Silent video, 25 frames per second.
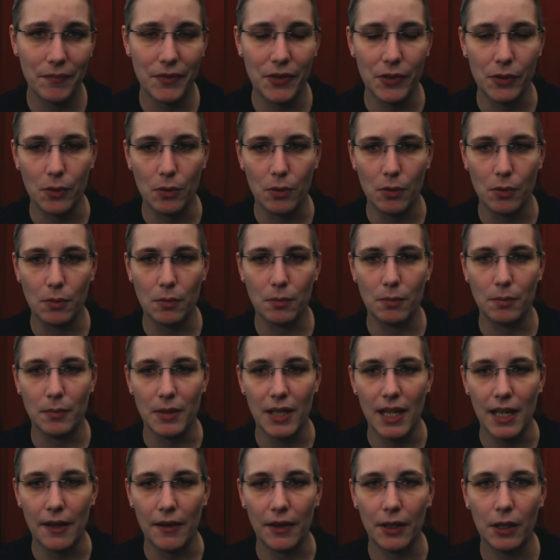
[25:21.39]
So
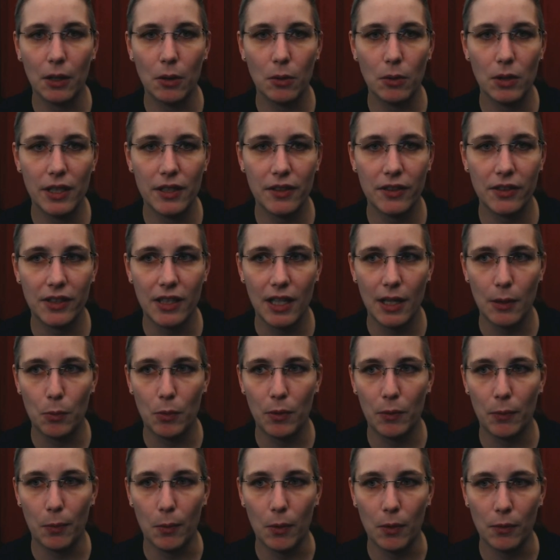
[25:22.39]
yeah, the goal is that
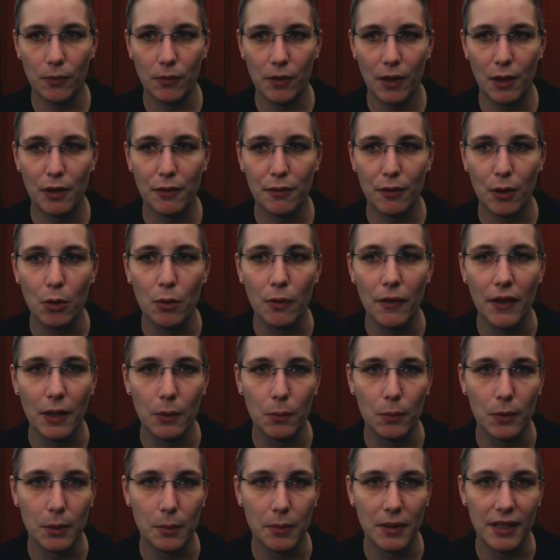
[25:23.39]
with 1.5.0,
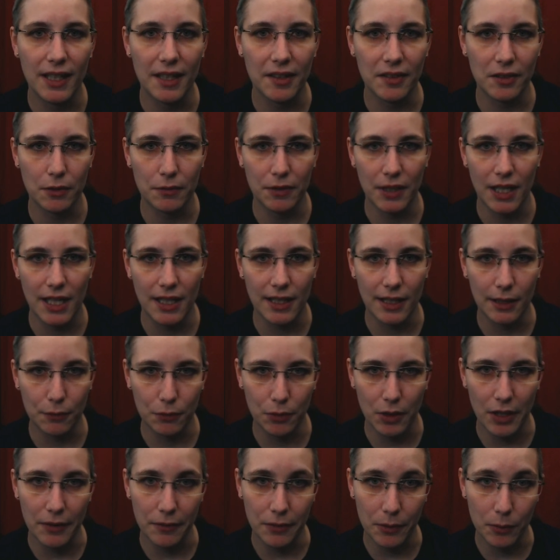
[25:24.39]
that will be less of a headache
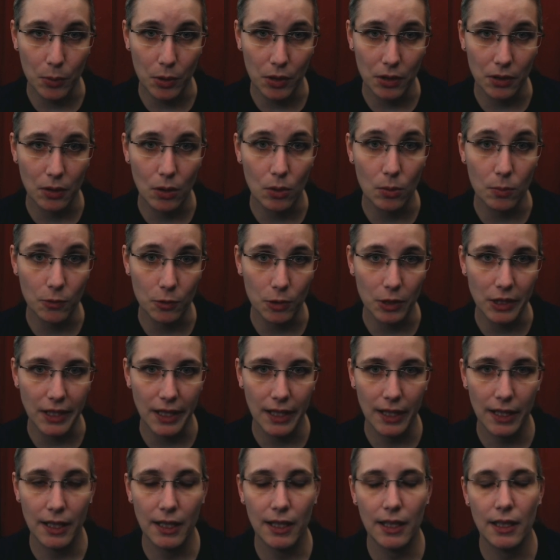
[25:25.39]
for everyone, hopefully.
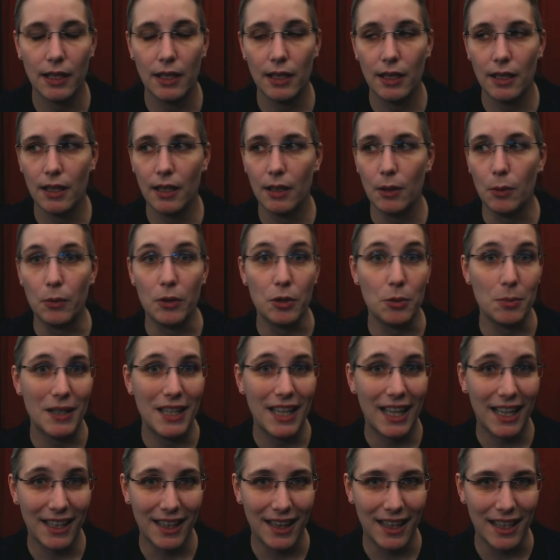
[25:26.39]
Wish me
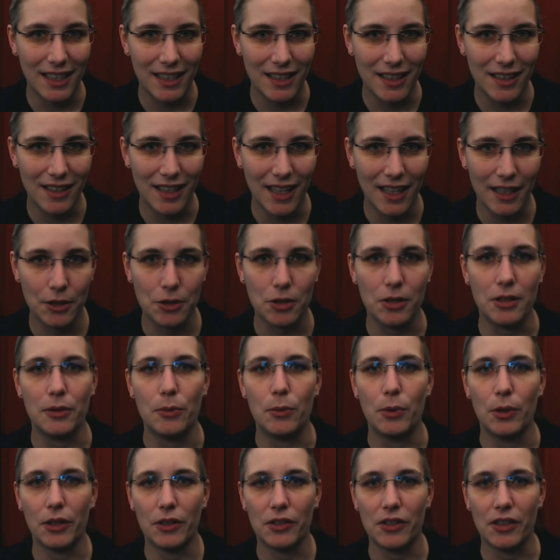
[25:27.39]
luck that this actually
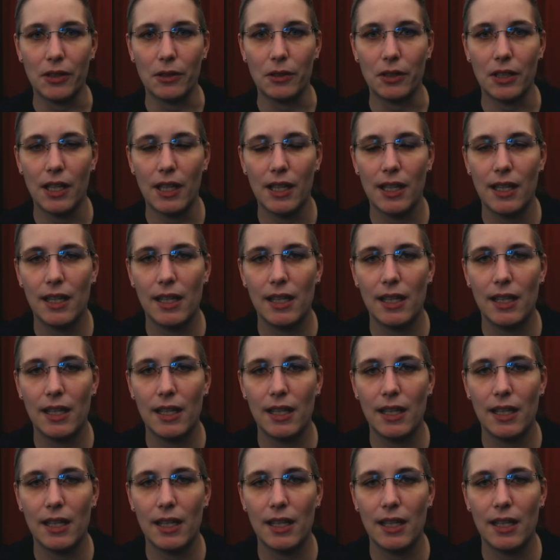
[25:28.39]
works out.